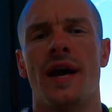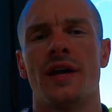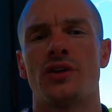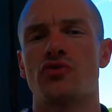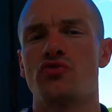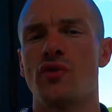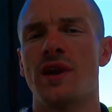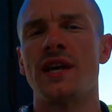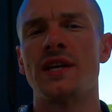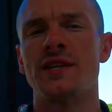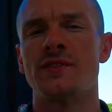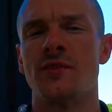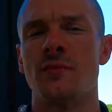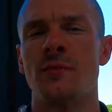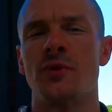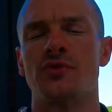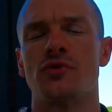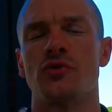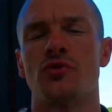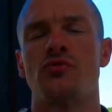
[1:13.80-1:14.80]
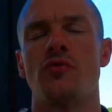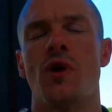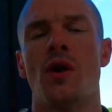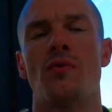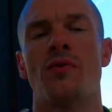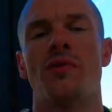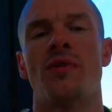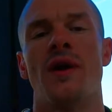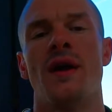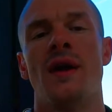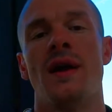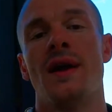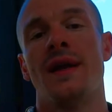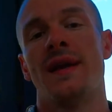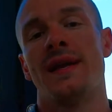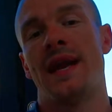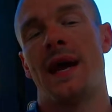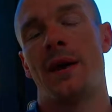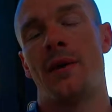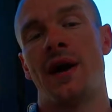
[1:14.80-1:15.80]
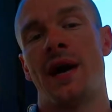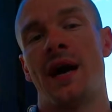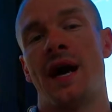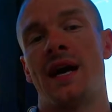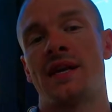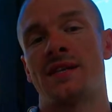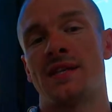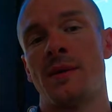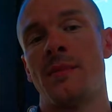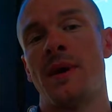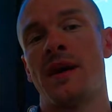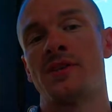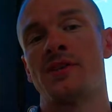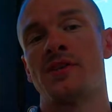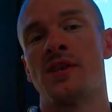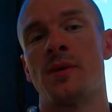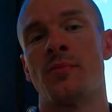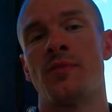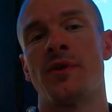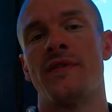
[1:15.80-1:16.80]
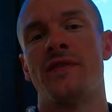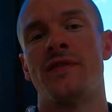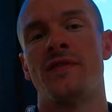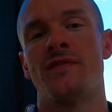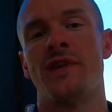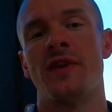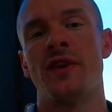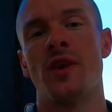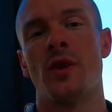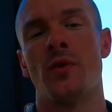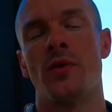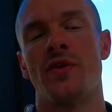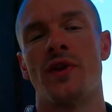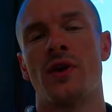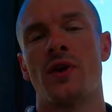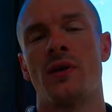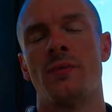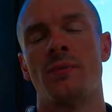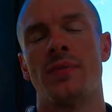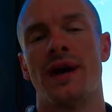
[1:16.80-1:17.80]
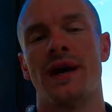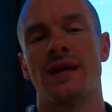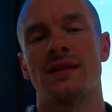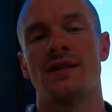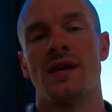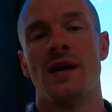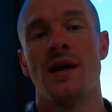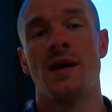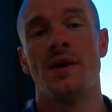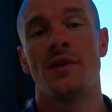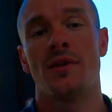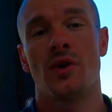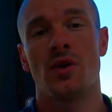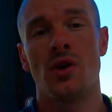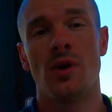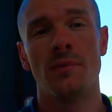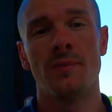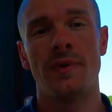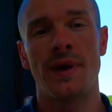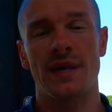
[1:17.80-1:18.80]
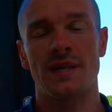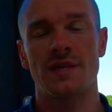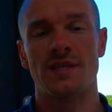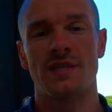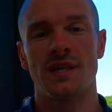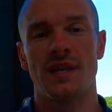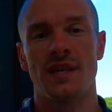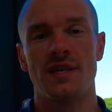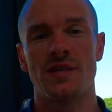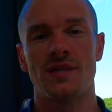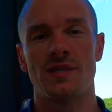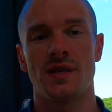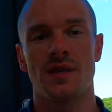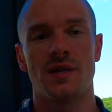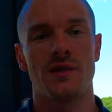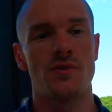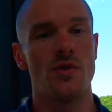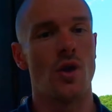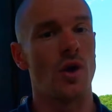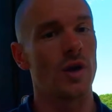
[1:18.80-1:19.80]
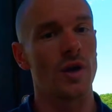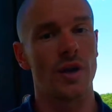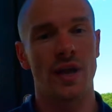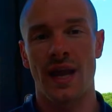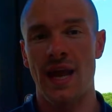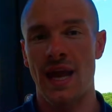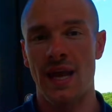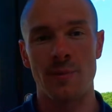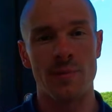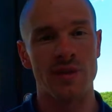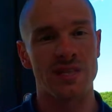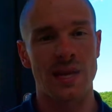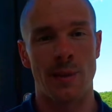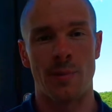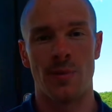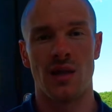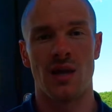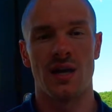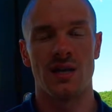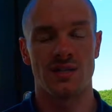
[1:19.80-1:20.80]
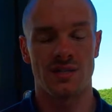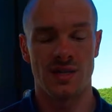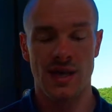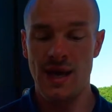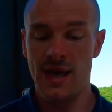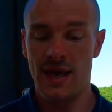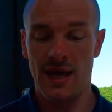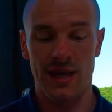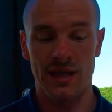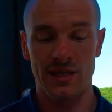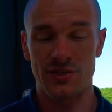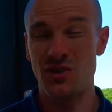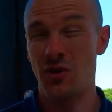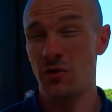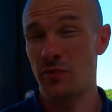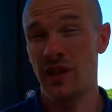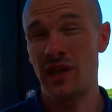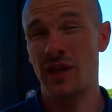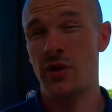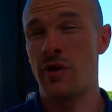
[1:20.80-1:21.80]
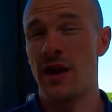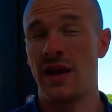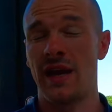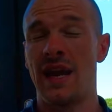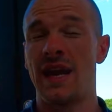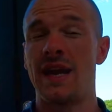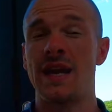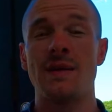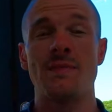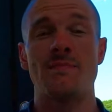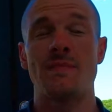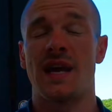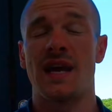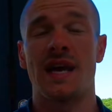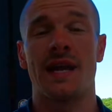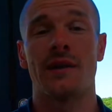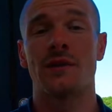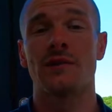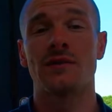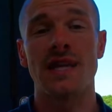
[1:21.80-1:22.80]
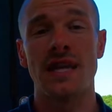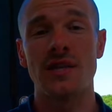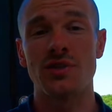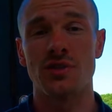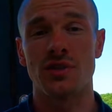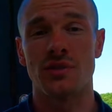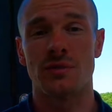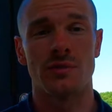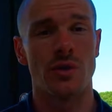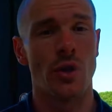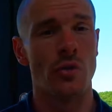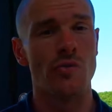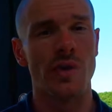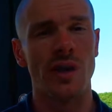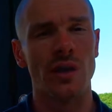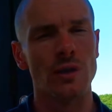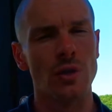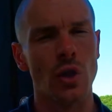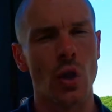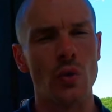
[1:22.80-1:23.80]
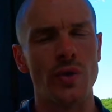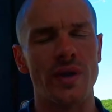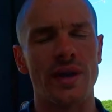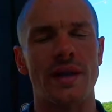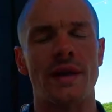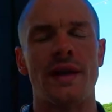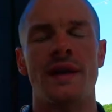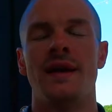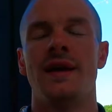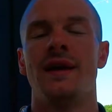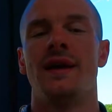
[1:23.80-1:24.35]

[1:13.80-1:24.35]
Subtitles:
triggers for muscle growth. Now, as I mentioned in the previous video with the Compex is not going to get any metabolites, and it's not really creating any mechanical tension, no real loading.